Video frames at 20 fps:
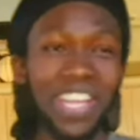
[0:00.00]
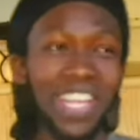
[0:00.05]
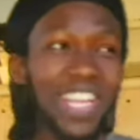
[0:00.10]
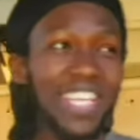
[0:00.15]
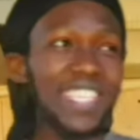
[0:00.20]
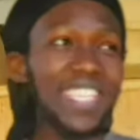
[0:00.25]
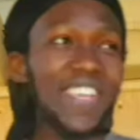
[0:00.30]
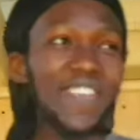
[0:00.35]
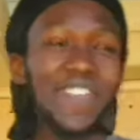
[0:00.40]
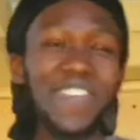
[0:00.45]

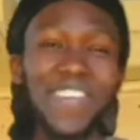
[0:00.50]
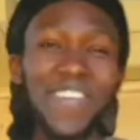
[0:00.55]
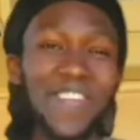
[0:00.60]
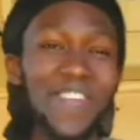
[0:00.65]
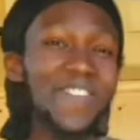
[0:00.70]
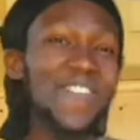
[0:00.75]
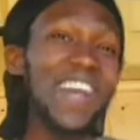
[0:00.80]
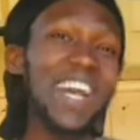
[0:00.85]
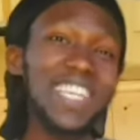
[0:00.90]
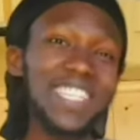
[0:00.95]
He's even in
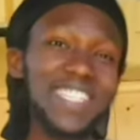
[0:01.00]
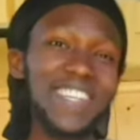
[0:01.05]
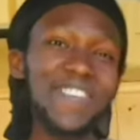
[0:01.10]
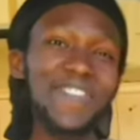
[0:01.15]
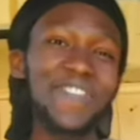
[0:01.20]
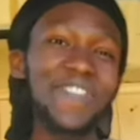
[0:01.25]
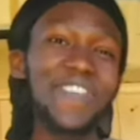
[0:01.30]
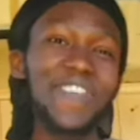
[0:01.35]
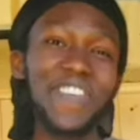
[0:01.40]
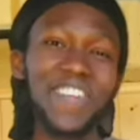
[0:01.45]
Fast
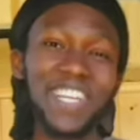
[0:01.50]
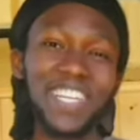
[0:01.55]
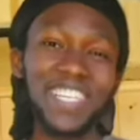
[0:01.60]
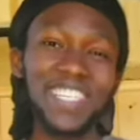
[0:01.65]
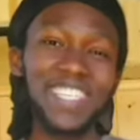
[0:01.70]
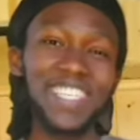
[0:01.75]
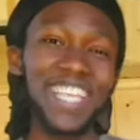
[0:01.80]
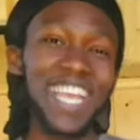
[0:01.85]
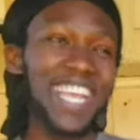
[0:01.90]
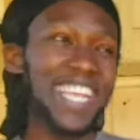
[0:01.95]
and
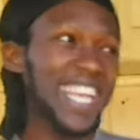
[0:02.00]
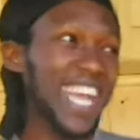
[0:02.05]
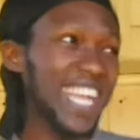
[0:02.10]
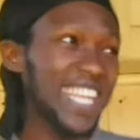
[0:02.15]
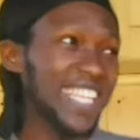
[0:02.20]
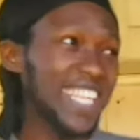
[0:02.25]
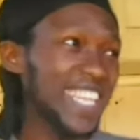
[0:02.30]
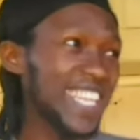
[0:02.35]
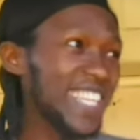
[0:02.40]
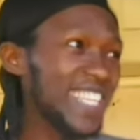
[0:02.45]
Furious, and I
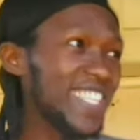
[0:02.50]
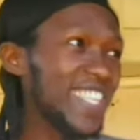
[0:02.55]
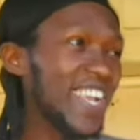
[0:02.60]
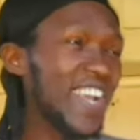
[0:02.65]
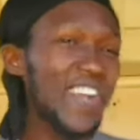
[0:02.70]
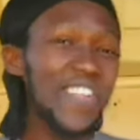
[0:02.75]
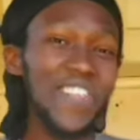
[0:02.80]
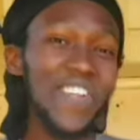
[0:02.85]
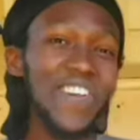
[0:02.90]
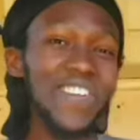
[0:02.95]
didn't
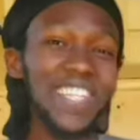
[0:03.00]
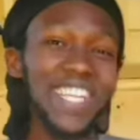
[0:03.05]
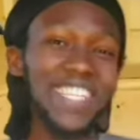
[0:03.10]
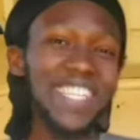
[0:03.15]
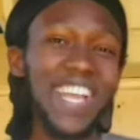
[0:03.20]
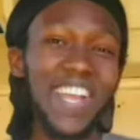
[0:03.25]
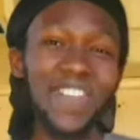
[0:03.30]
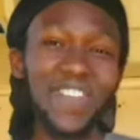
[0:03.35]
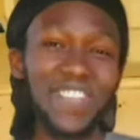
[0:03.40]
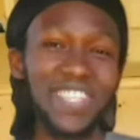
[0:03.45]
know that
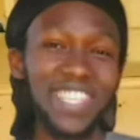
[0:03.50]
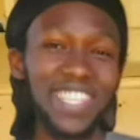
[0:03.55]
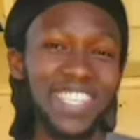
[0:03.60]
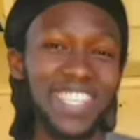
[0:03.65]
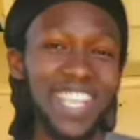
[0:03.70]
that was a